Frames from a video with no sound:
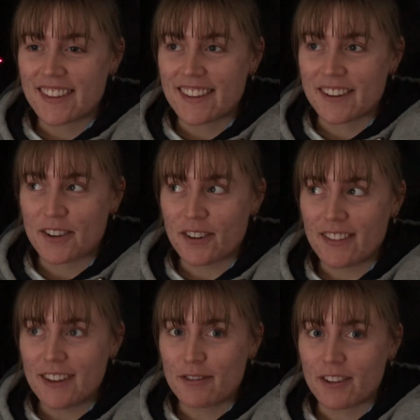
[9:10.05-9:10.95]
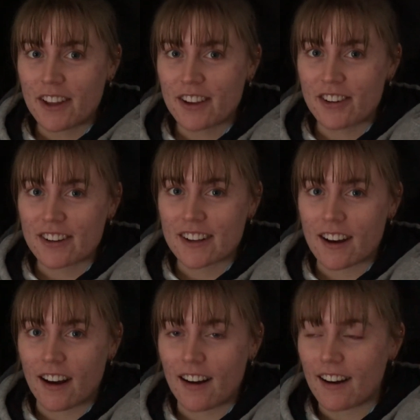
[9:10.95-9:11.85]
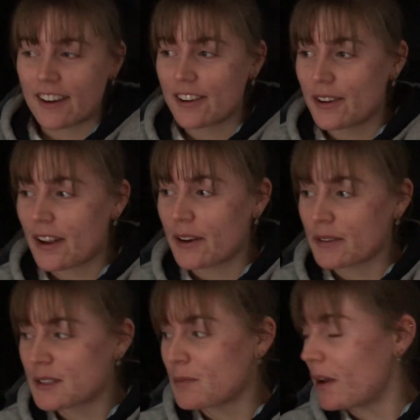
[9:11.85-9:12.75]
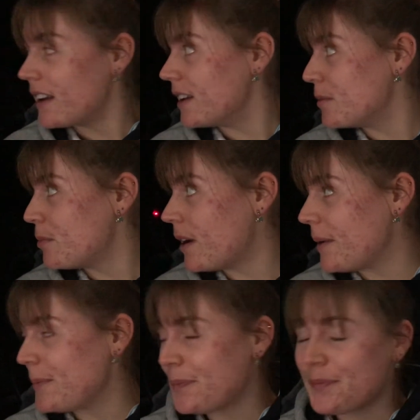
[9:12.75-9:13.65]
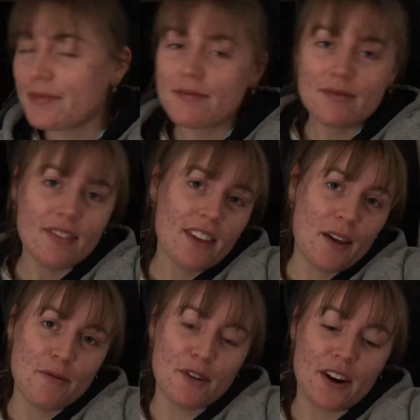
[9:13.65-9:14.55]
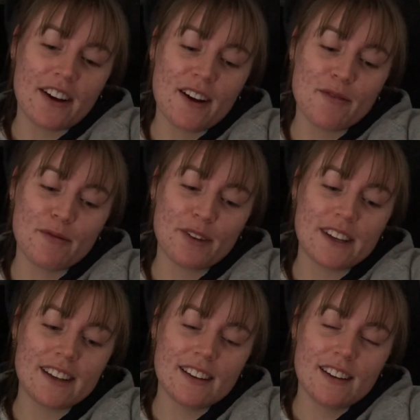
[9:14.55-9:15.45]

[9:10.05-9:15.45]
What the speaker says: you don't really feel like you're in a car. I don't know how to explain it, but I'm very comfy.